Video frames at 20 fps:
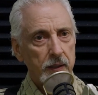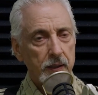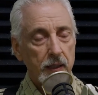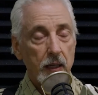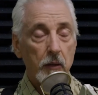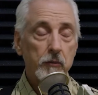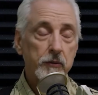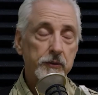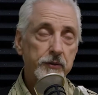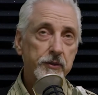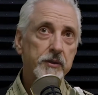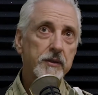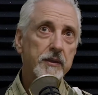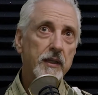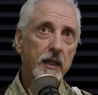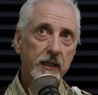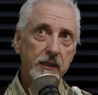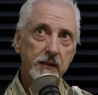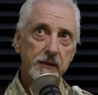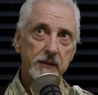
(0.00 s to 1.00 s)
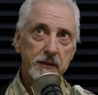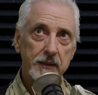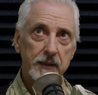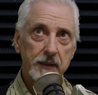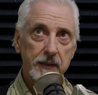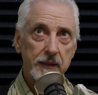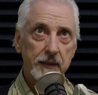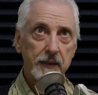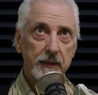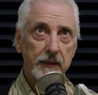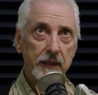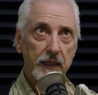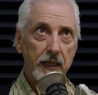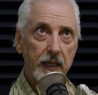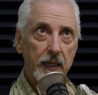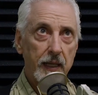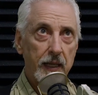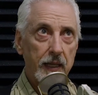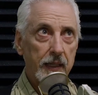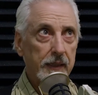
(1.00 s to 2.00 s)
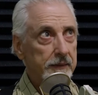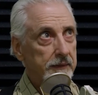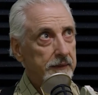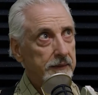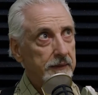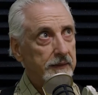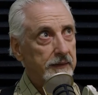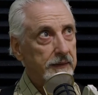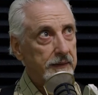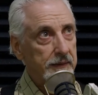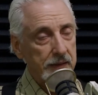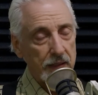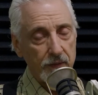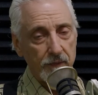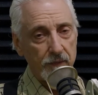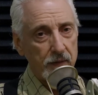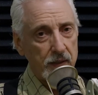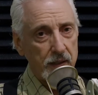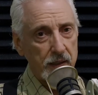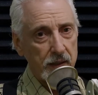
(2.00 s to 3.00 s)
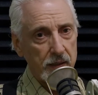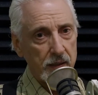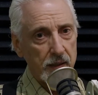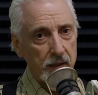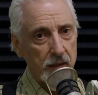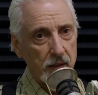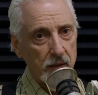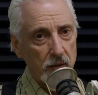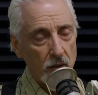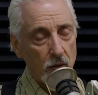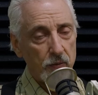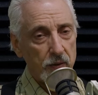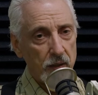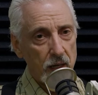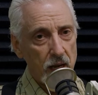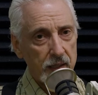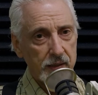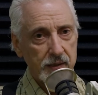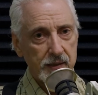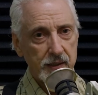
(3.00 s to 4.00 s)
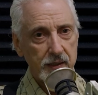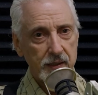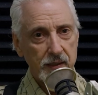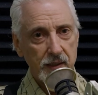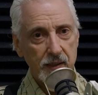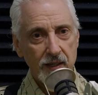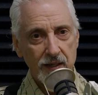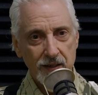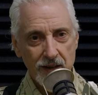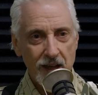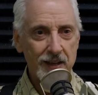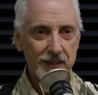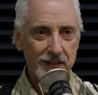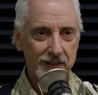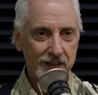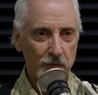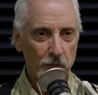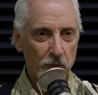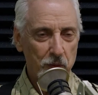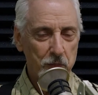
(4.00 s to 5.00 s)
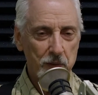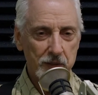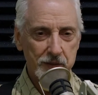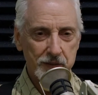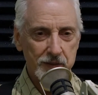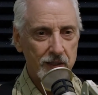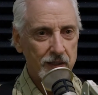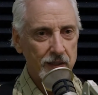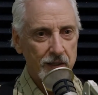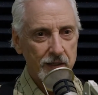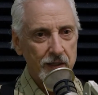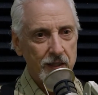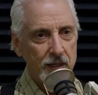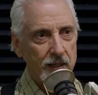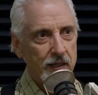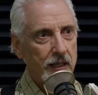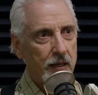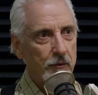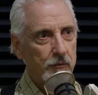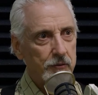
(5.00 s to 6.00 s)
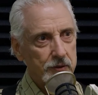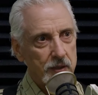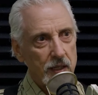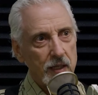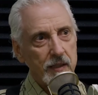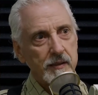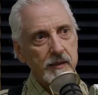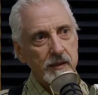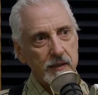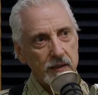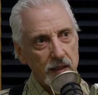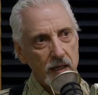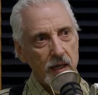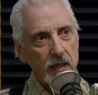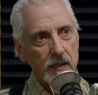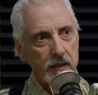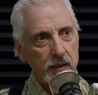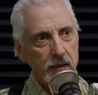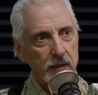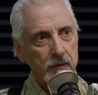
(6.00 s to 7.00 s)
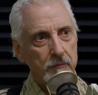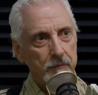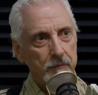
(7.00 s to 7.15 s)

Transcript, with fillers: That was 1970, no, 1990. What am I saying? That was 1990.